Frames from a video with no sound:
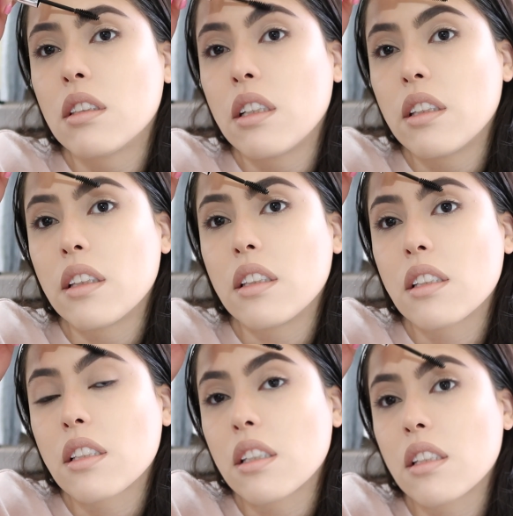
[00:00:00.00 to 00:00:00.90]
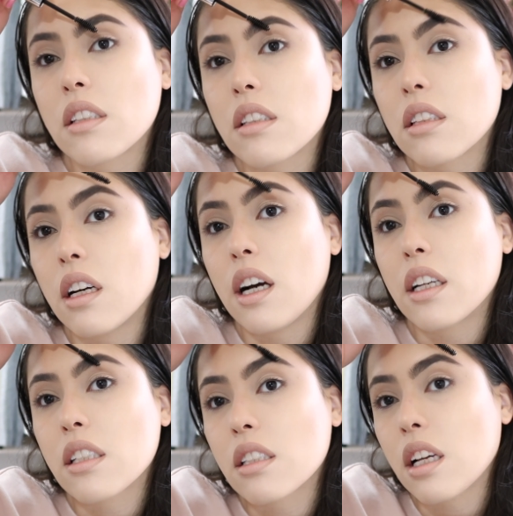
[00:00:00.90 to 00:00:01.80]
And then this is the
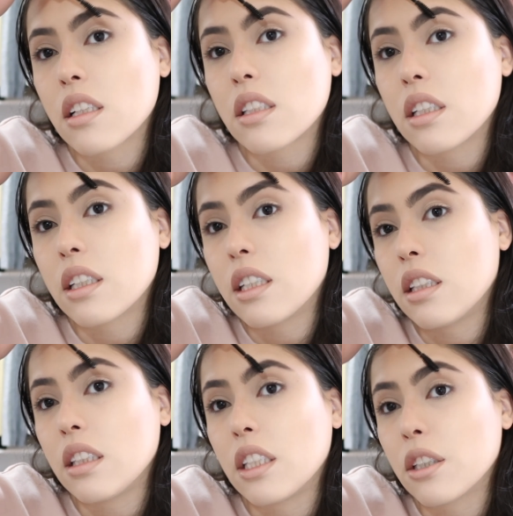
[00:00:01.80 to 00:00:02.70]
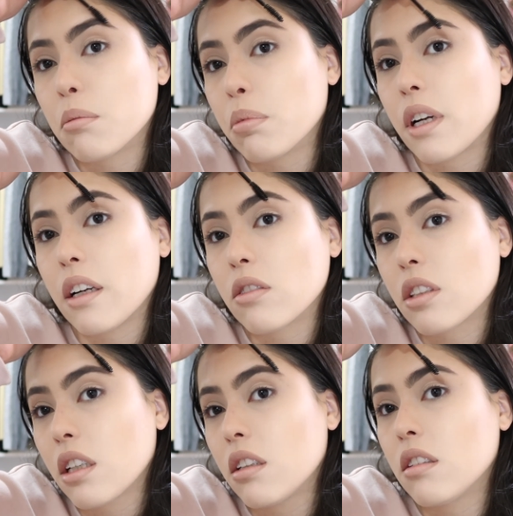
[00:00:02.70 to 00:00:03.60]
Anastasia Clear Brow
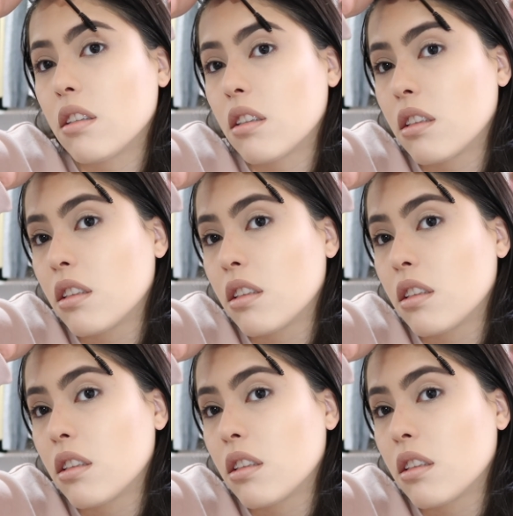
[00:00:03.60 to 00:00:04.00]
Gel.